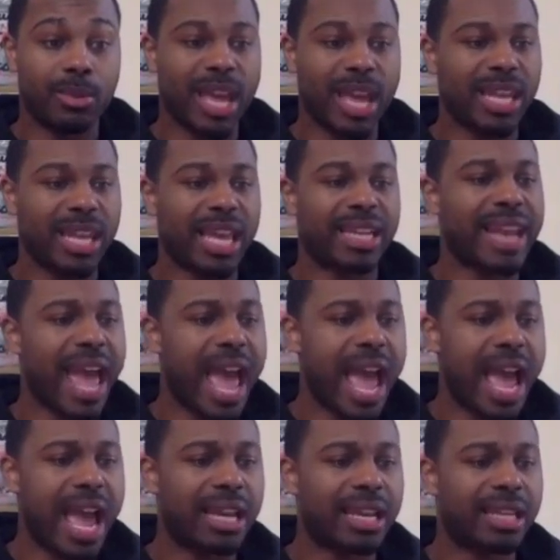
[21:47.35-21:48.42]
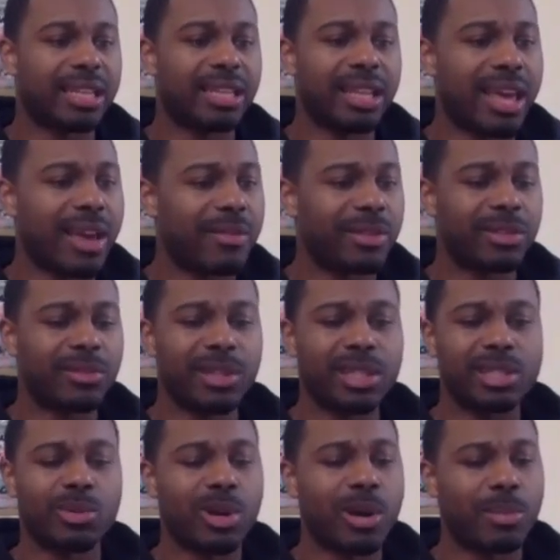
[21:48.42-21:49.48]
we had like nine and eleven
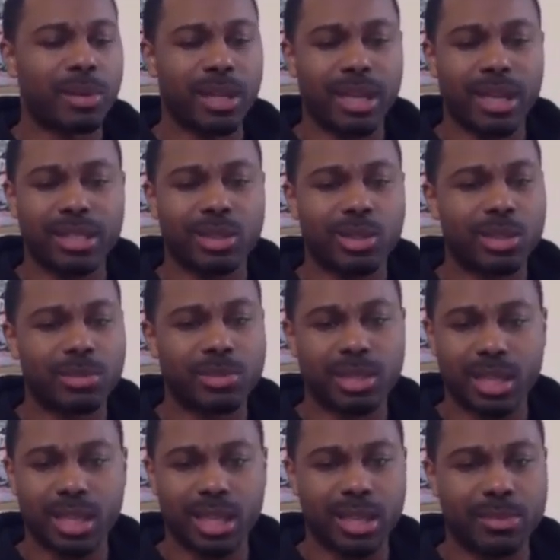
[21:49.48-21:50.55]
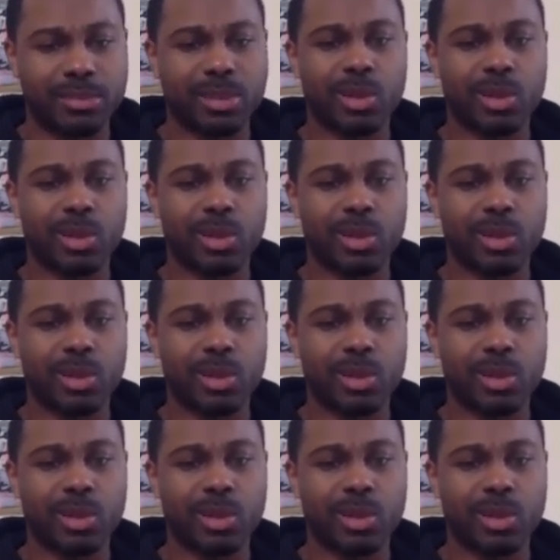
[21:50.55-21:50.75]
Division One players on them teams.